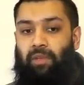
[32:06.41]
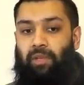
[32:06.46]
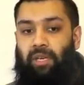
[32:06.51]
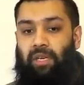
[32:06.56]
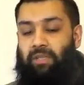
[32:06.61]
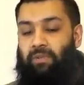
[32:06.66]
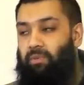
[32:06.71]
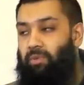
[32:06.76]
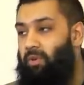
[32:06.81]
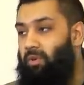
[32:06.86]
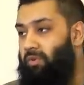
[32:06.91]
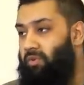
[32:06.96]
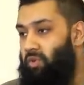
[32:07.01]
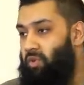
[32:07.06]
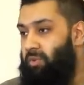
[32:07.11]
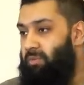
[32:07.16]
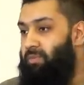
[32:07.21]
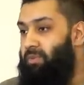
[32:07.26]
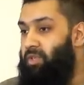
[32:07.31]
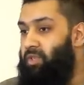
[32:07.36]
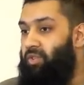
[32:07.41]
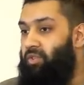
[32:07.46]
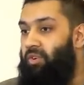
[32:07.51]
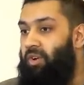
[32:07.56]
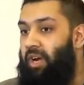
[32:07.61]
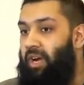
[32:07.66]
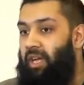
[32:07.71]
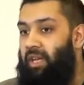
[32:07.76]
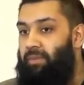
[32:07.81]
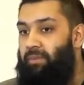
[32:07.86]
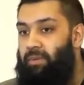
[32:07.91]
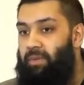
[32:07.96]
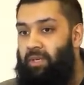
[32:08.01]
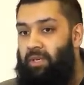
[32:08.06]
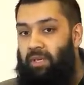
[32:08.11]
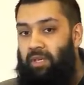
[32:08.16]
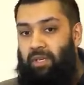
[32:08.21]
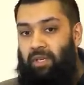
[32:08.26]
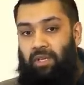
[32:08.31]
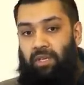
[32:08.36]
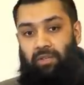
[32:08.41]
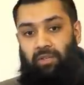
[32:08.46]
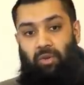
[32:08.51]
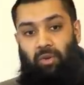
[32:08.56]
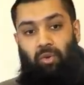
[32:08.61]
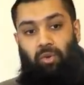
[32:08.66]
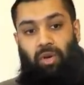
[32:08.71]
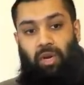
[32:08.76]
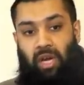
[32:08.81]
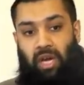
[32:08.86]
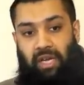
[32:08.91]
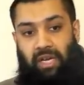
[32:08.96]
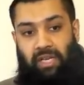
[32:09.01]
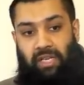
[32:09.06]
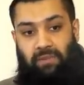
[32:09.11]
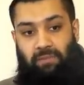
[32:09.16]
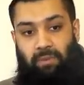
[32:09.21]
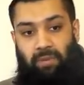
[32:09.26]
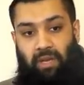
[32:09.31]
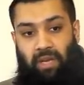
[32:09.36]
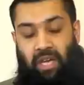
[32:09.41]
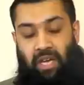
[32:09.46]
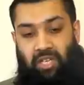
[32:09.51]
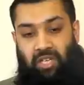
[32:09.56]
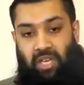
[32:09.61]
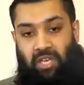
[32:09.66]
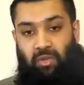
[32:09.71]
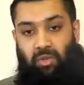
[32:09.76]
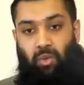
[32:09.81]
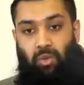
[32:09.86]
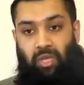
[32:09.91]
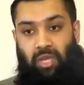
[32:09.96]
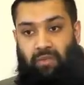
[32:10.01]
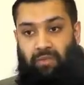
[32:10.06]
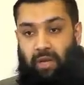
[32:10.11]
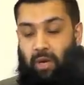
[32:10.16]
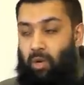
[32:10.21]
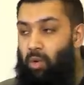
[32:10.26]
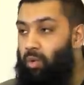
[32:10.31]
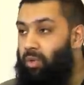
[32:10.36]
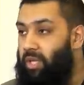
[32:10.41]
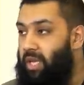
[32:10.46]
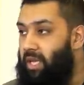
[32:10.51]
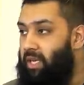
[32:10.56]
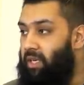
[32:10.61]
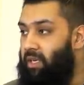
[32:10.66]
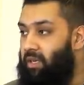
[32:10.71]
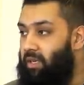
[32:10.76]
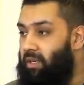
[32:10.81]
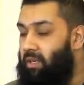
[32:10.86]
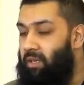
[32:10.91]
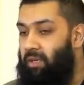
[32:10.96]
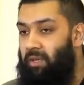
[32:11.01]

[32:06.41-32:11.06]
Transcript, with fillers: And as we know, Rasulullah described the Quran as being ashaddu tafallutan,